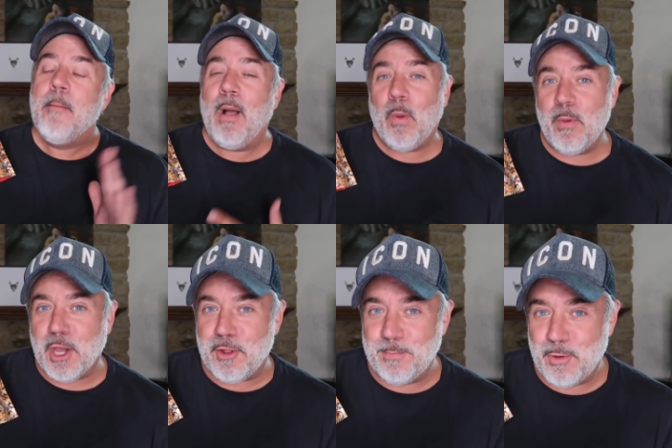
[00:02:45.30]
But we
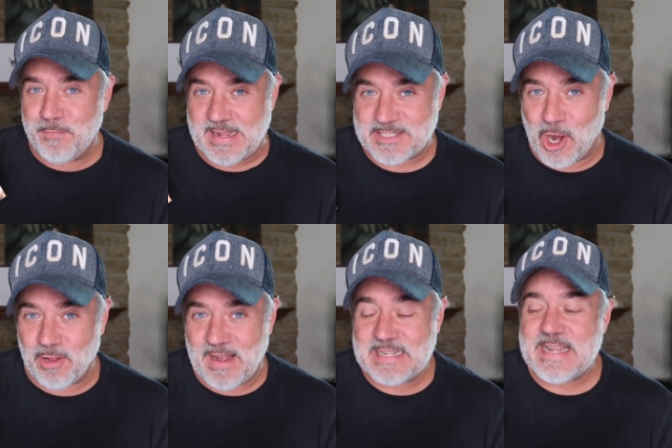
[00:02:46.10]
would go to the movies,
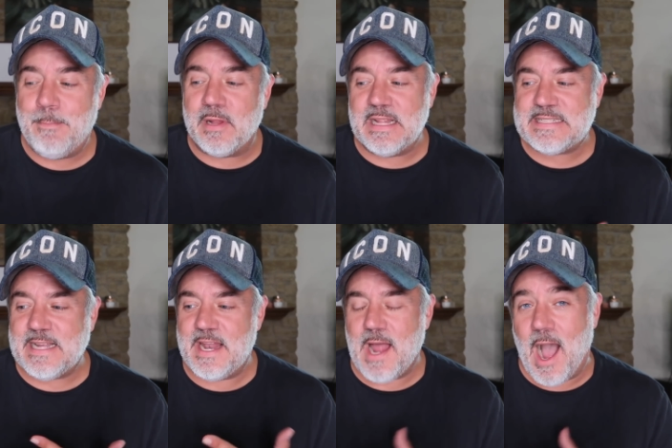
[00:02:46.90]
all of us, and
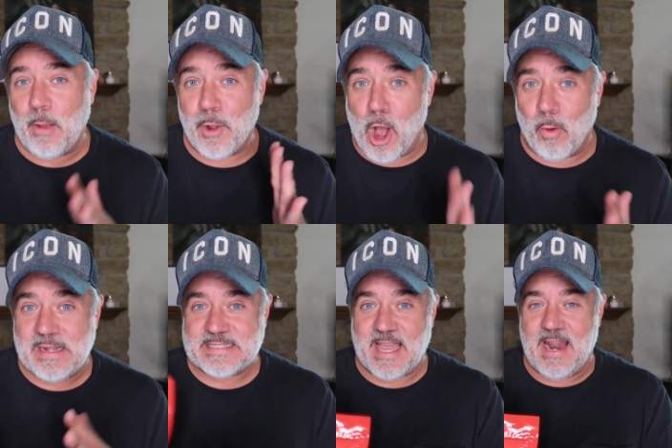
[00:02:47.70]
Melissa and I would
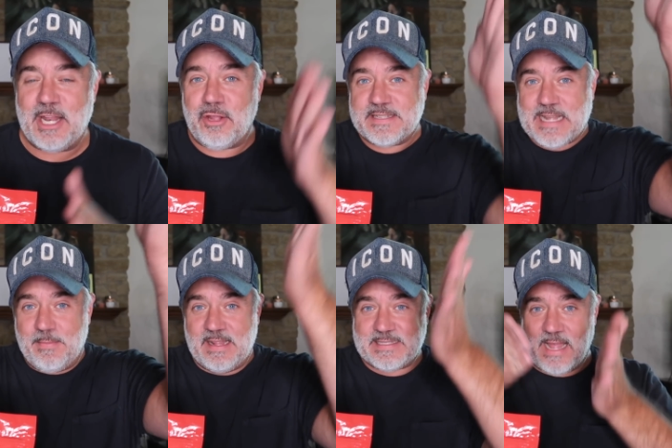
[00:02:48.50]
always get, it used to
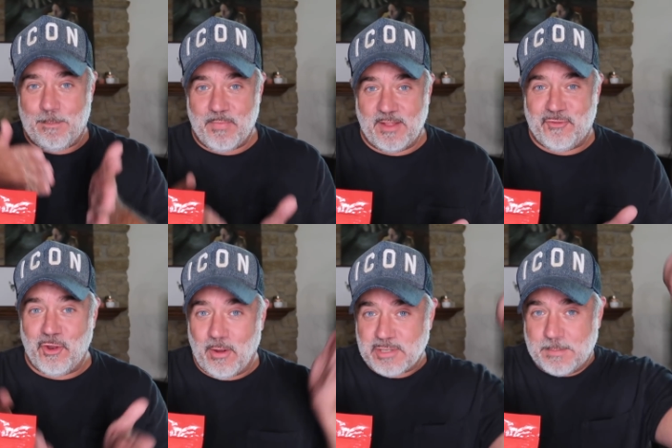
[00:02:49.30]
come in these, like, do
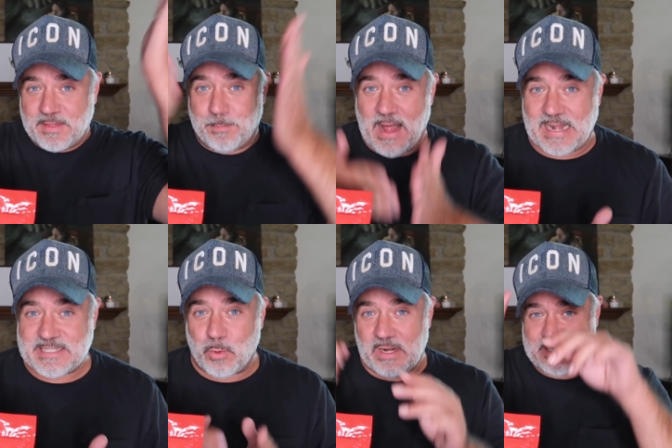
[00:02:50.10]
you know I'm talking about the
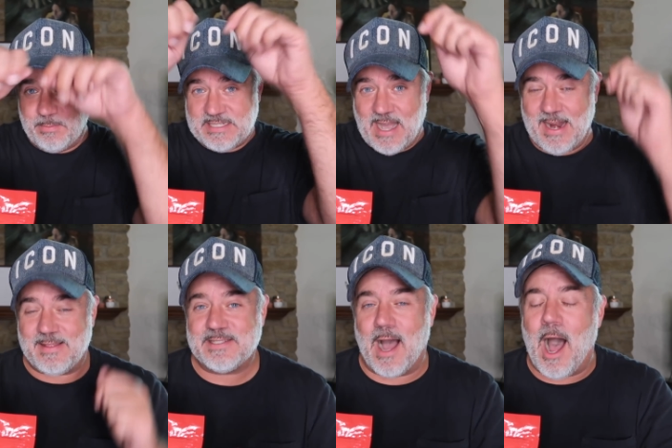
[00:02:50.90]
plastic ones when we tied
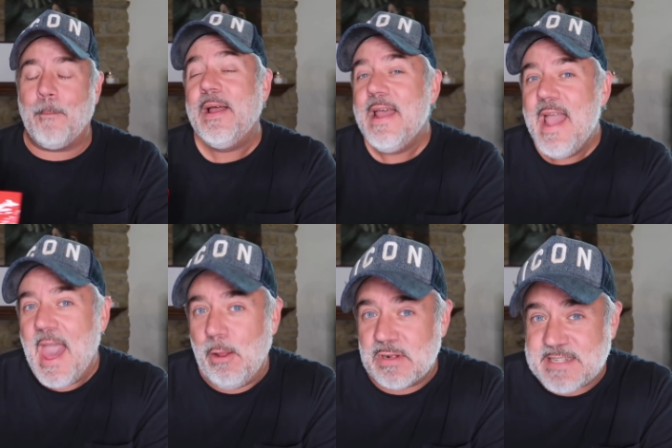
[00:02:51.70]
at the top?
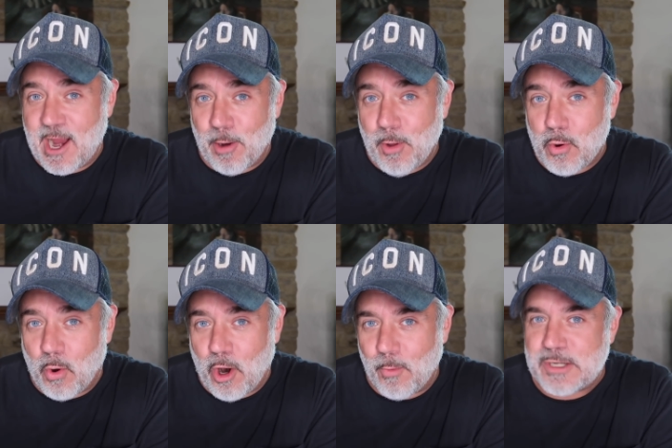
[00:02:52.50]
And it was caramel
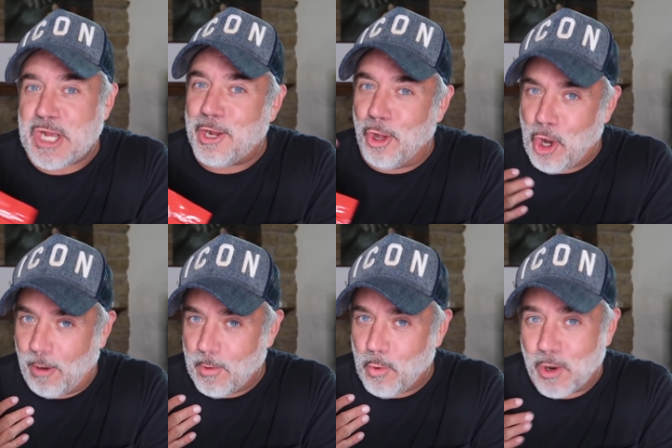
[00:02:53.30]
corn, which I call
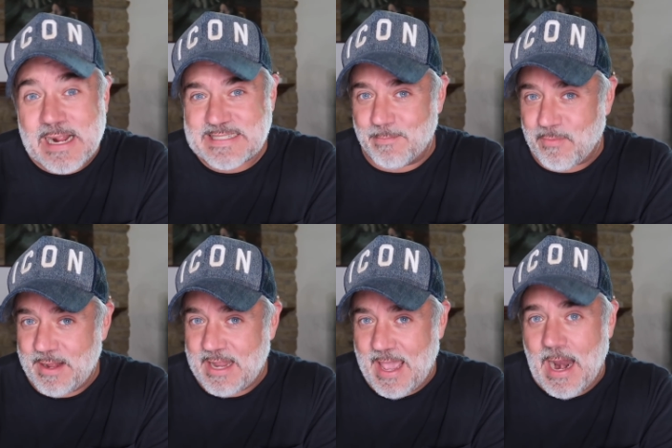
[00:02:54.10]
caramel corn because I'm
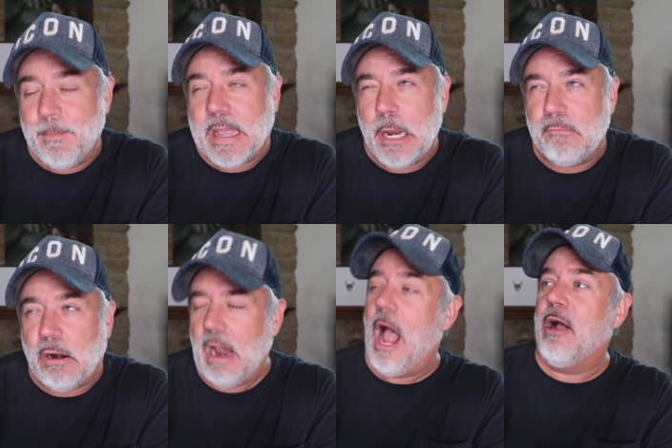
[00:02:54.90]
from Indiana, but get
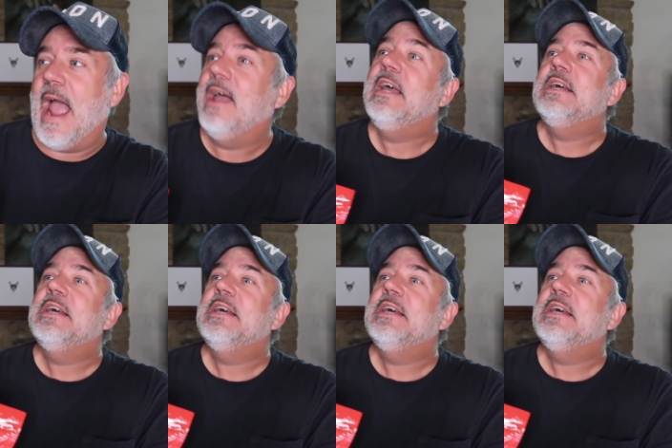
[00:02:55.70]
over it. Okay,